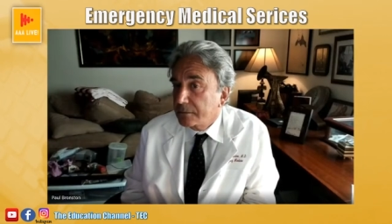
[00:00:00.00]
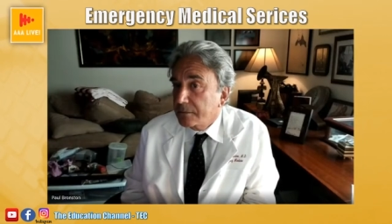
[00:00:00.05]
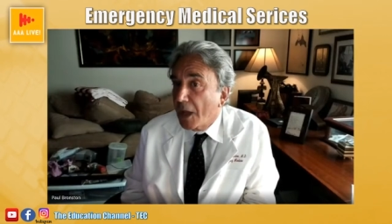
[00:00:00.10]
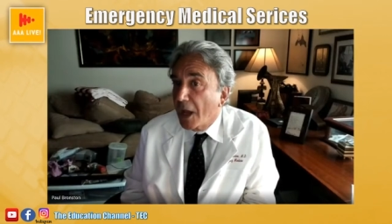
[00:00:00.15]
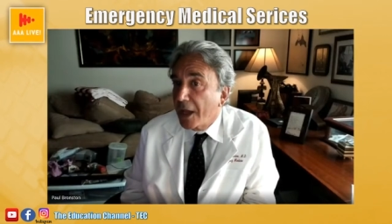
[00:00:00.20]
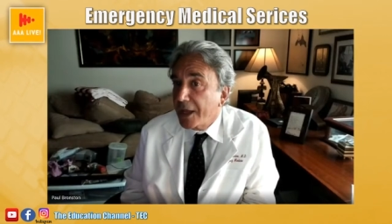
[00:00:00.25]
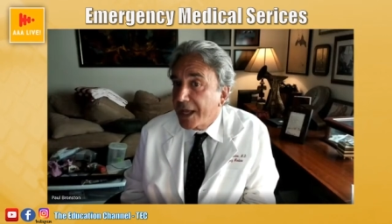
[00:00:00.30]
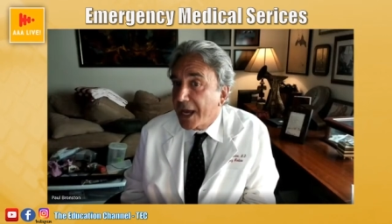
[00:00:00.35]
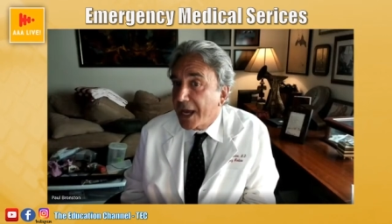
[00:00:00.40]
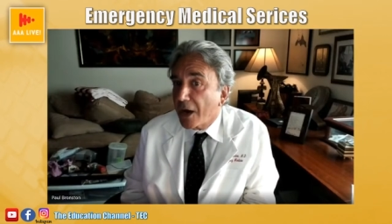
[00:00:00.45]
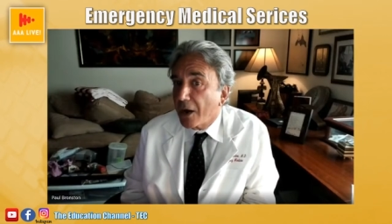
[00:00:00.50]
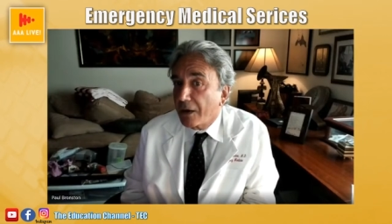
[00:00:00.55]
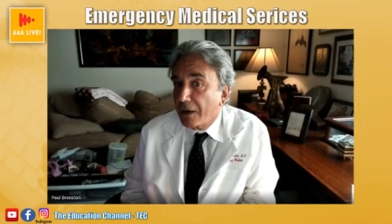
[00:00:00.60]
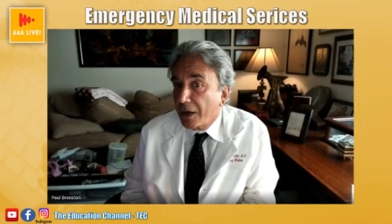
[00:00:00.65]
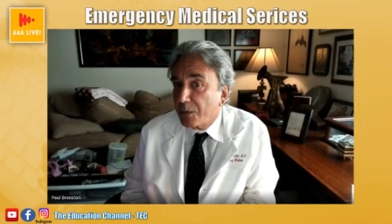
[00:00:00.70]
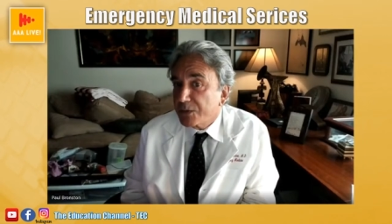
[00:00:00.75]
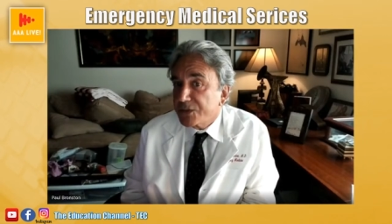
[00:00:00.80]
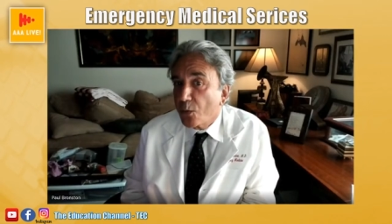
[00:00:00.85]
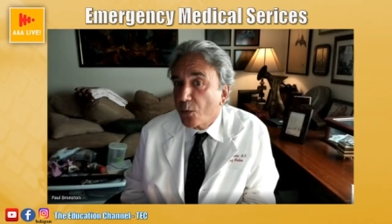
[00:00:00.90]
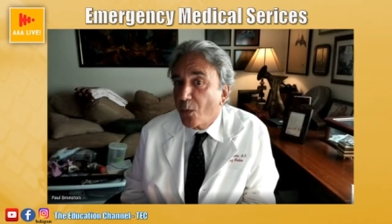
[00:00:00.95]
Yeah, I
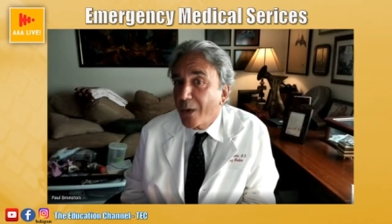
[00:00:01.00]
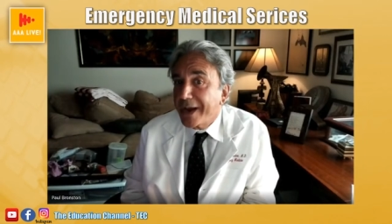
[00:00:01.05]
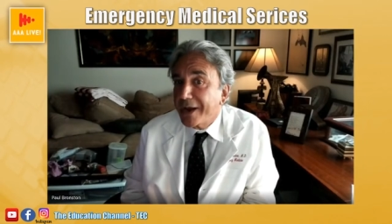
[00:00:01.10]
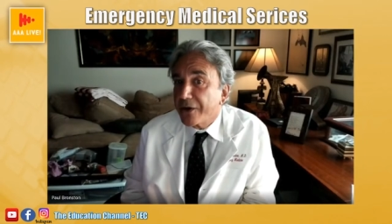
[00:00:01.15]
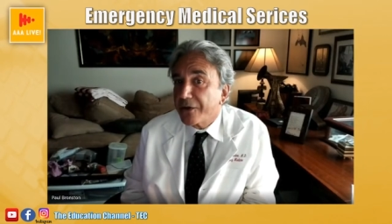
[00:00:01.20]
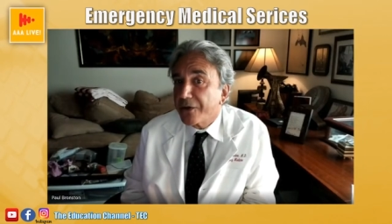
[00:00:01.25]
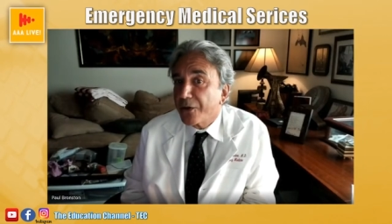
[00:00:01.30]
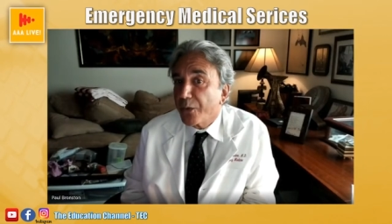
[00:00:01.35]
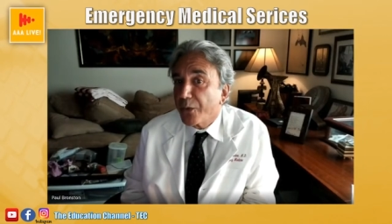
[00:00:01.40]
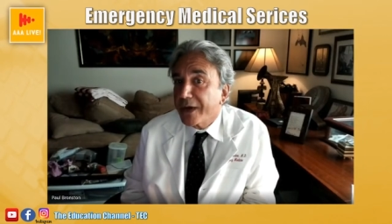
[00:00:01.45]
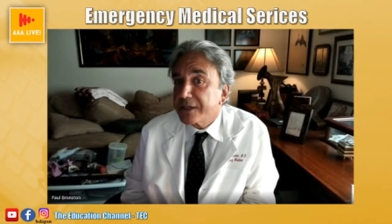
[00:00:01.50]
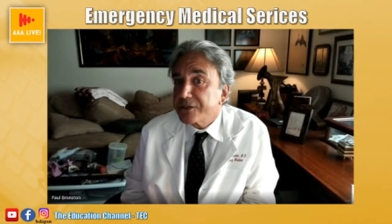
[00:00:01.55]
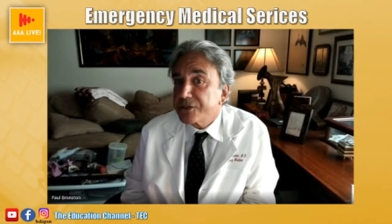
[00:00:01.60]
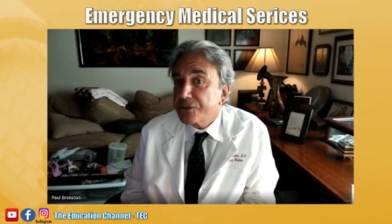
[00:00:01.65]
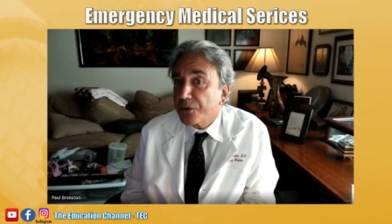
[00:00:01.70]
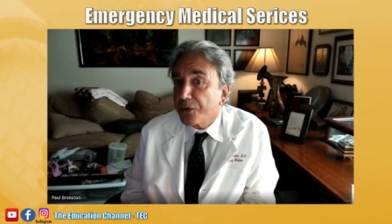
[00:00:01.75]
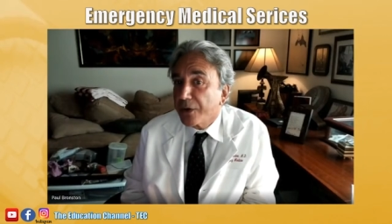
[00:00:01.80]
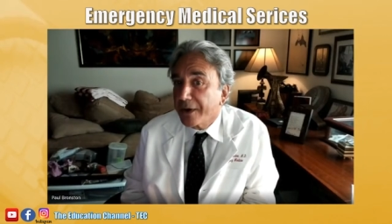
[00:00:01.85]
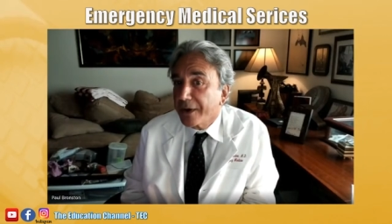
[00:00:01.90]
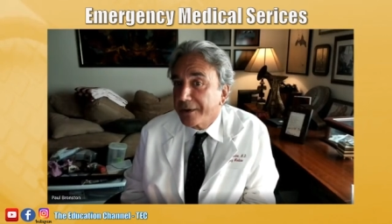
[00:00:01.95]
was a waiter in a
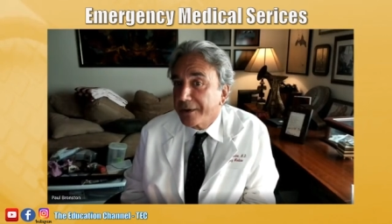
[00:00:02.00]
restaurant.